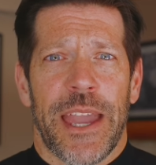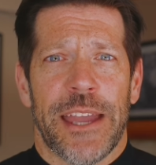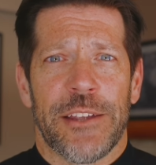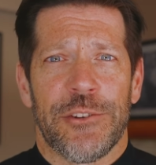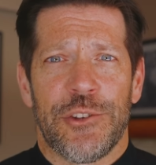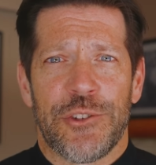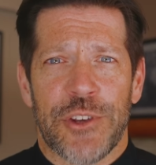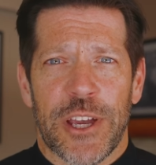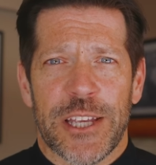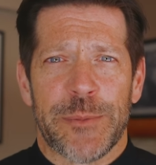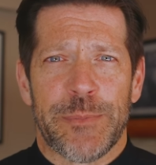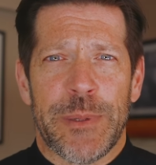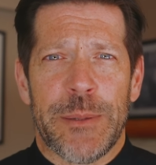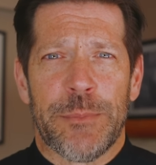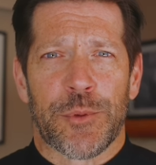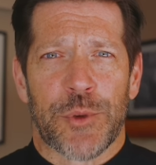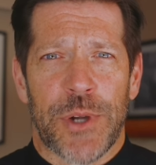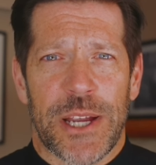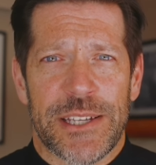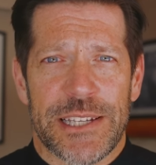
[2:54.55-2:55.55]
and just be
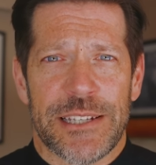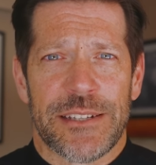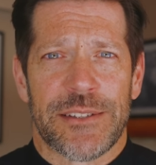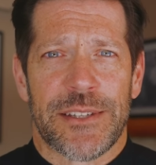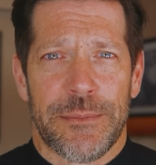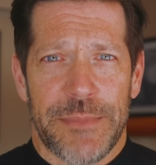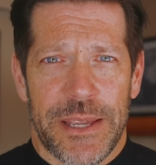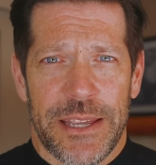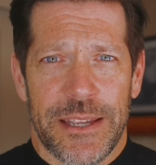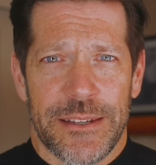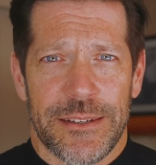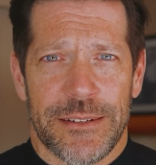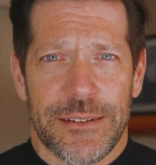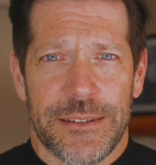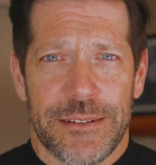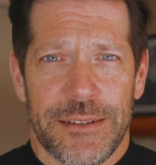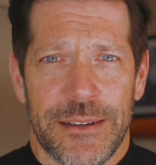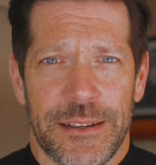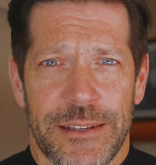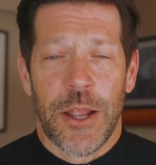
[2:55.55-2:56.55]
present to me.
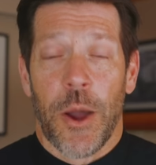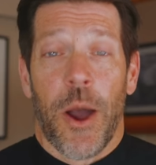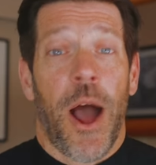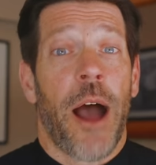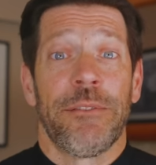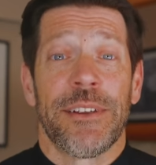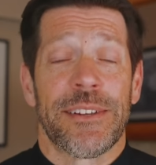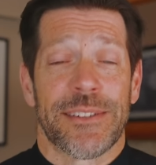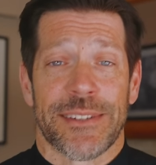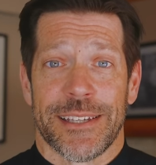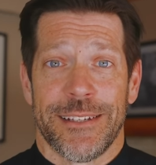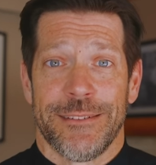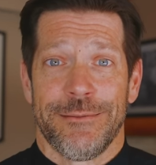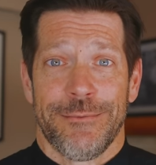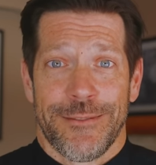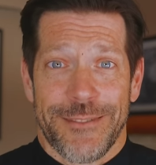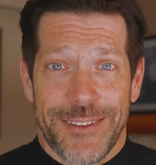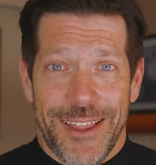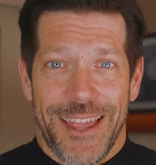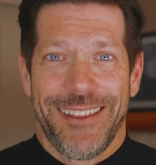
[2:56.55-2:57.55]
Now, obviously,
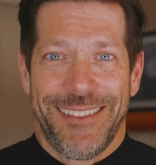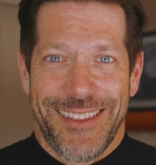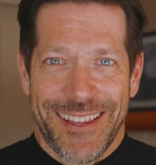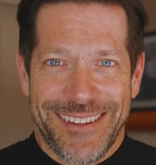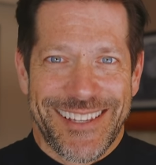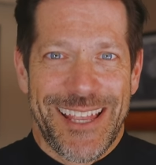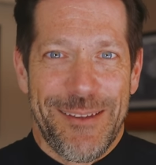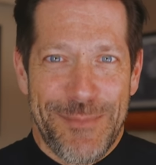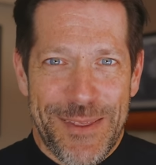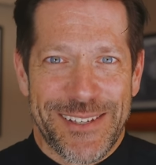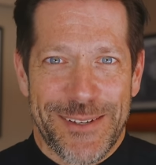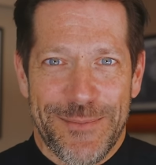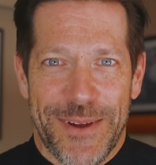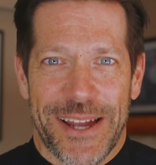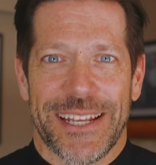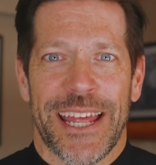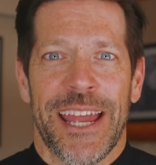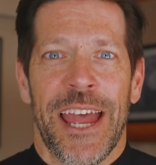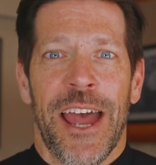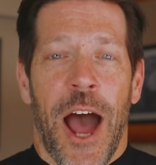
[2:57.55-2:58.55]
this, keep this in
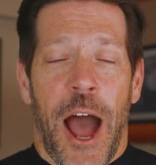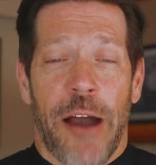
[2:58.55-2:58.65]
mind.